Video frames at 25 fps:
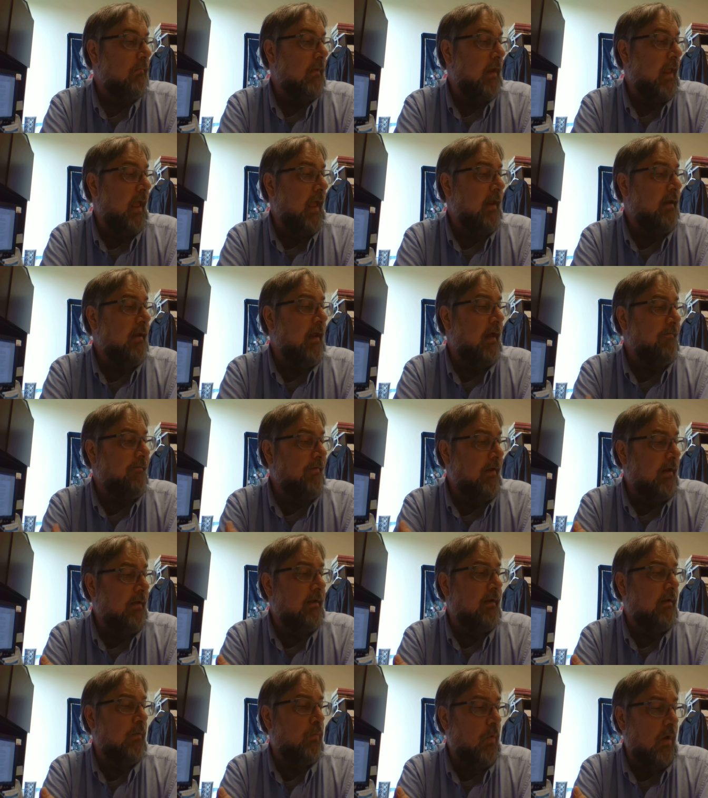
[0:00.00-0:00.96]
And I
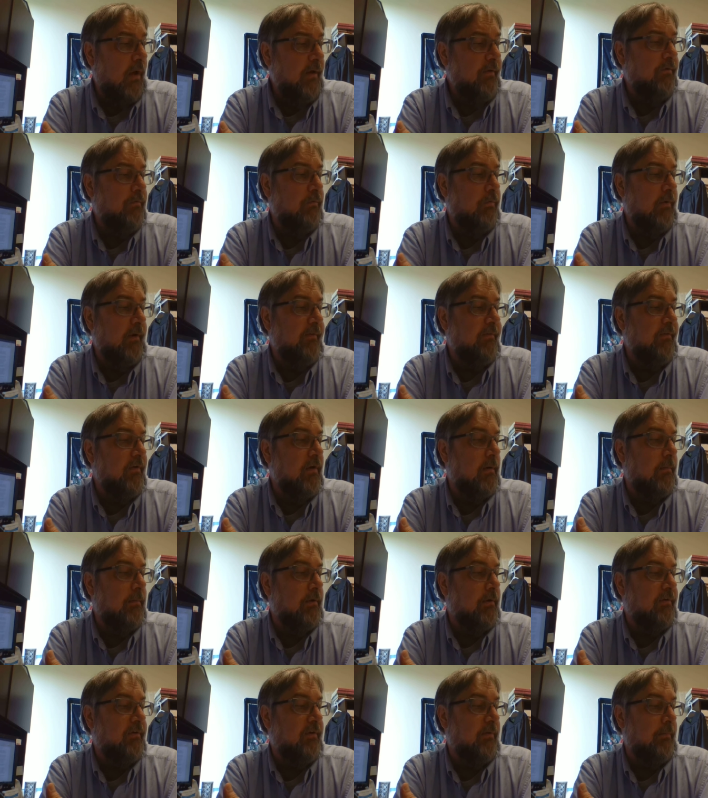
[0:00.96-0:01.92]
felt it was
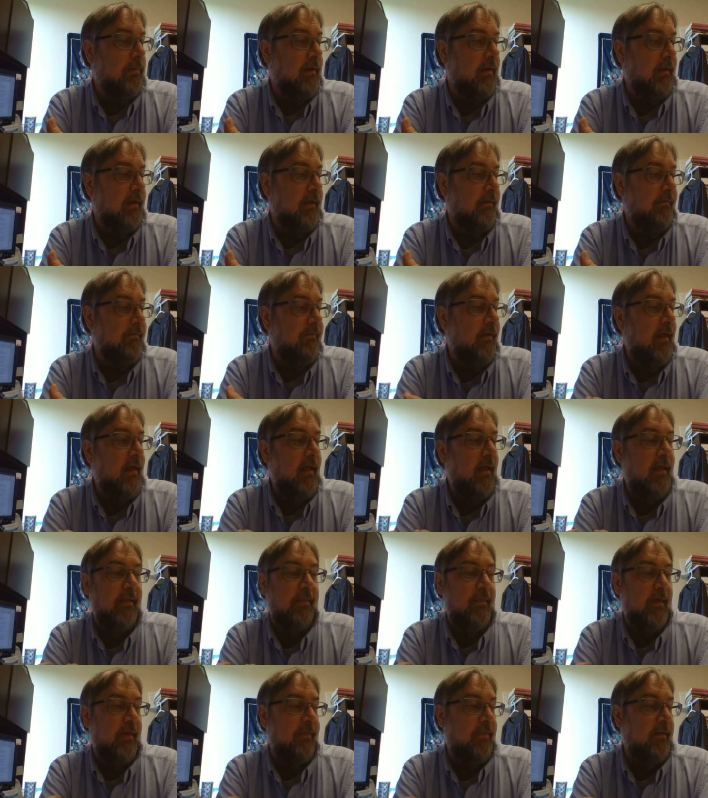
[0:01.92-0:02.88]
reasonable to believe
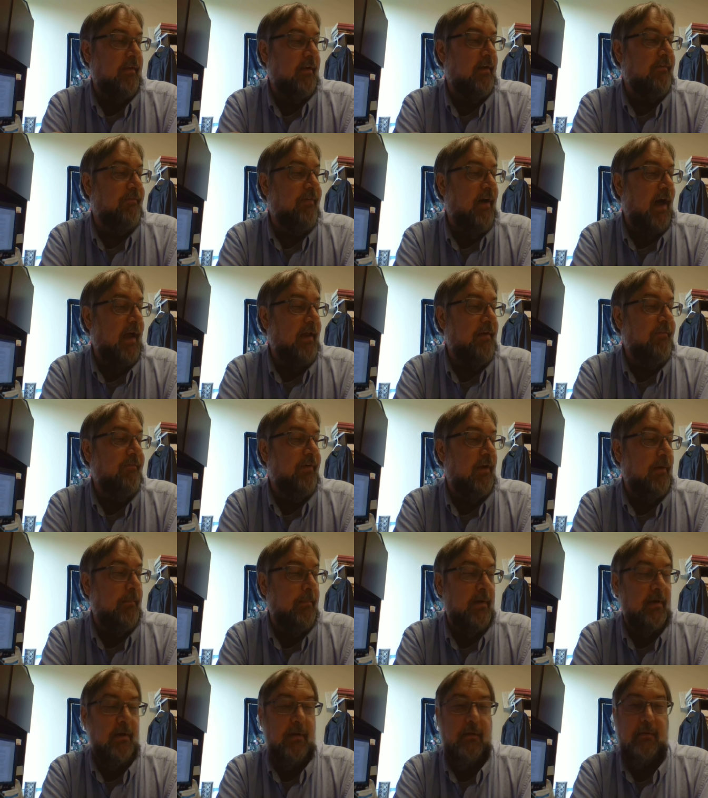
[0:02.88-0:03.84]
that the divine
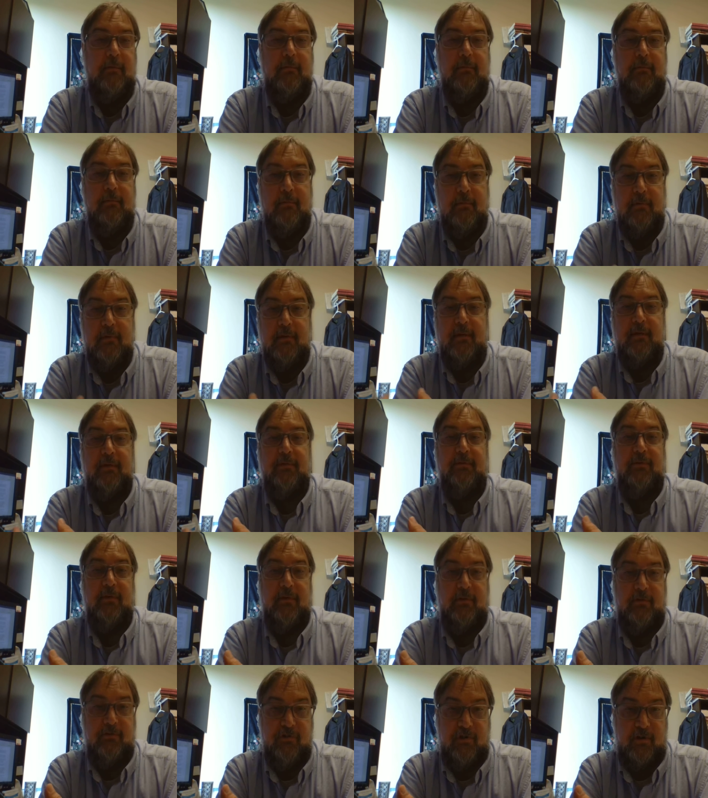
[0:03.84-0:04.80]
feminine is
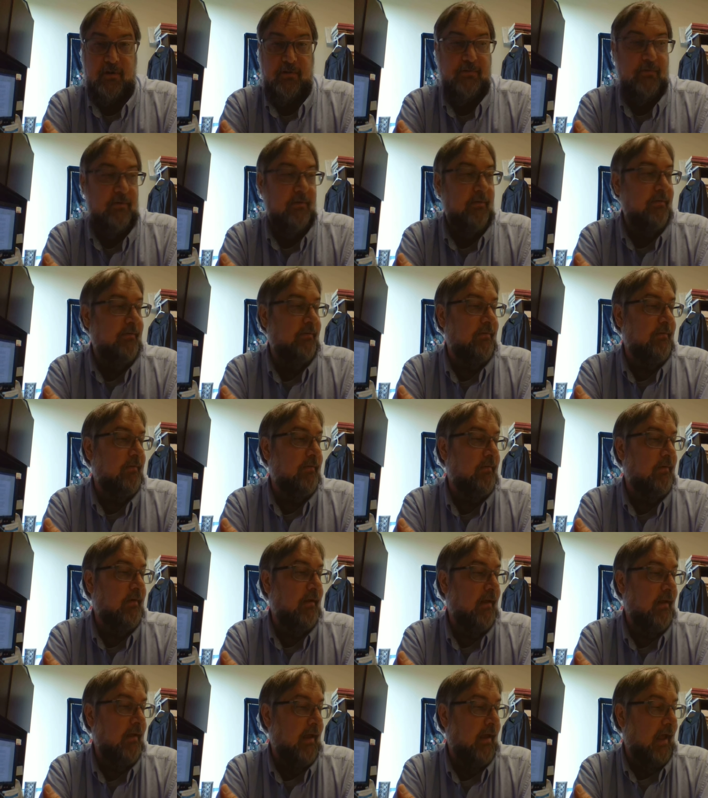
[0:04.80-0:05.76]
in Jesus,
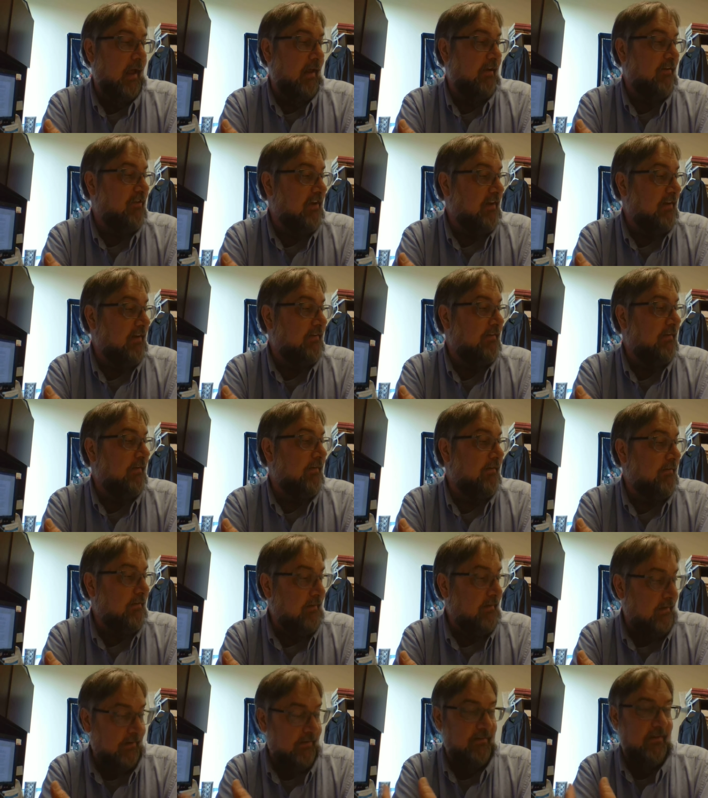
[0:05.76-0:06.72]
and
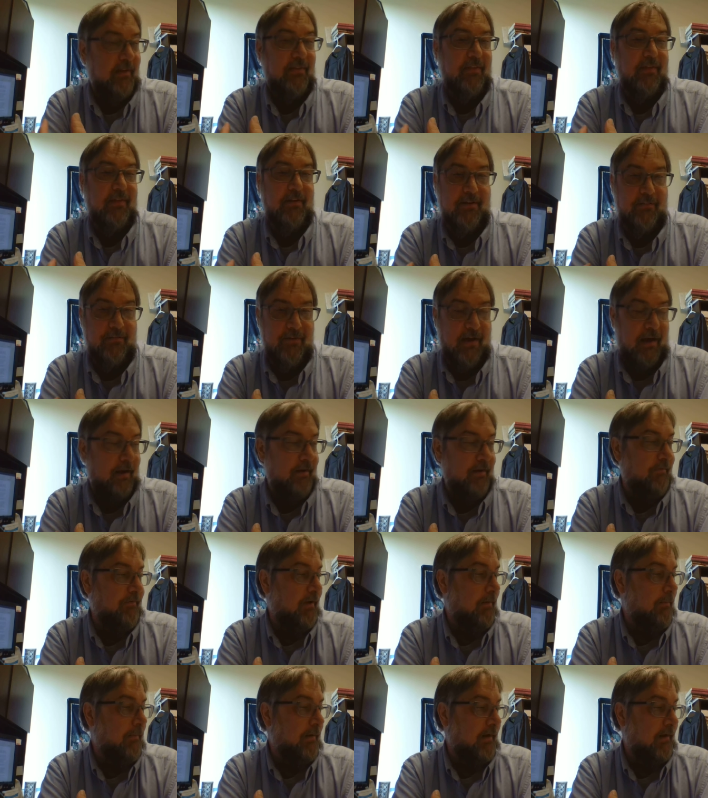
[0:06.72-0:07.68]
Jesus is in the divine
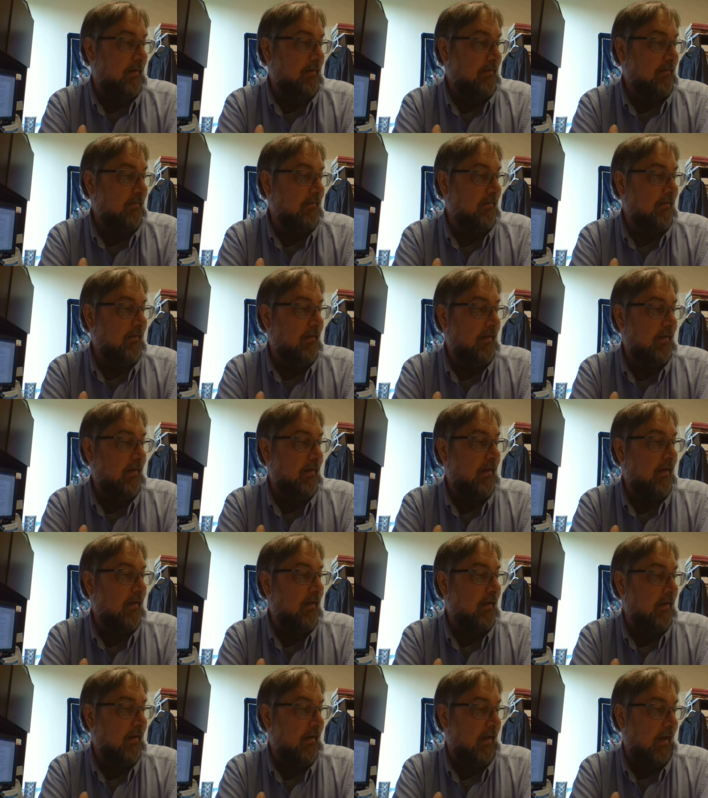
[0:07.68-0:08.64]
feminine,
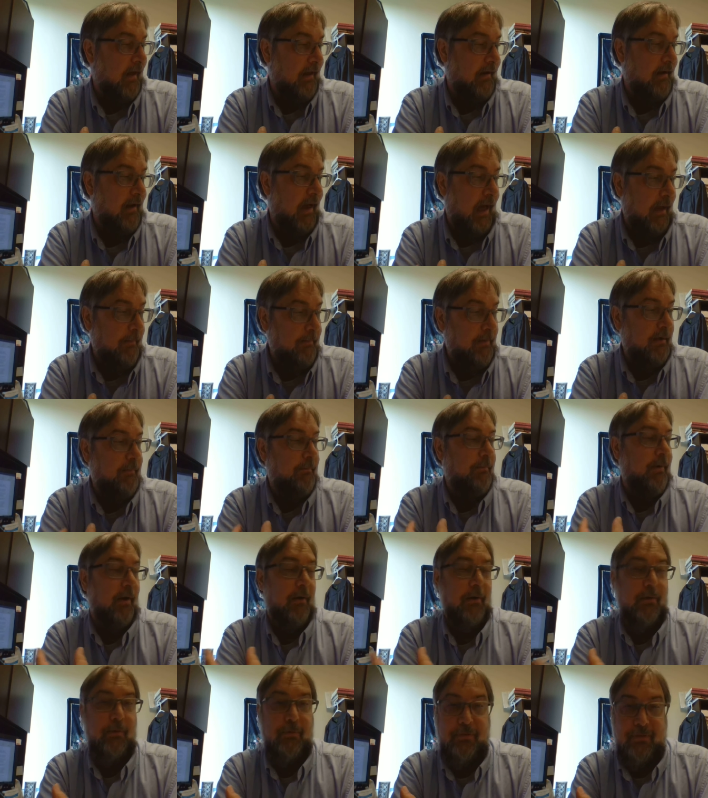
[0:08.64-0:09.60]
and I'm in
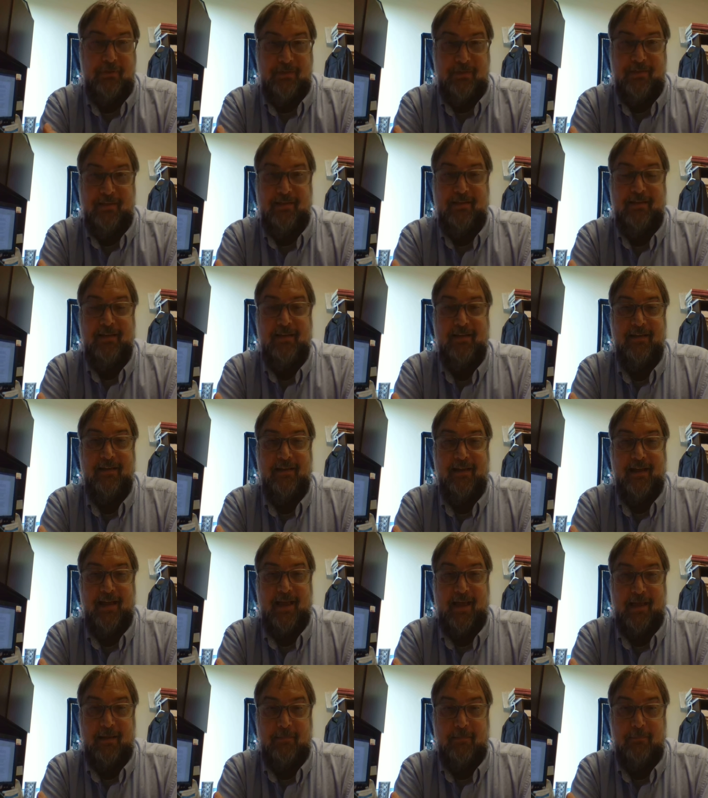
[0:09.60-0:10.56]
both,
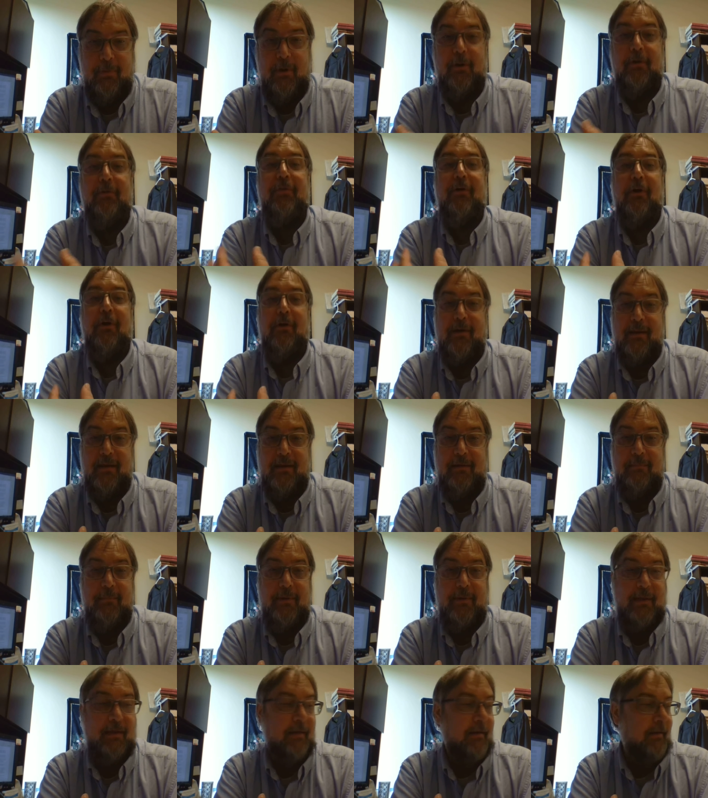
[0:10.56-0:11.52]
and both are in
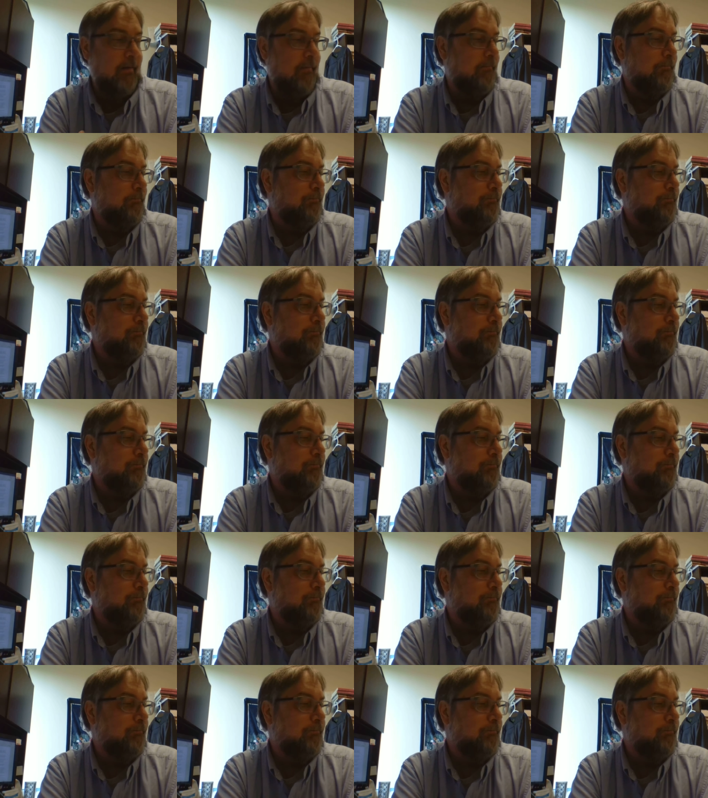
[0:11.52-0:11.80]
me.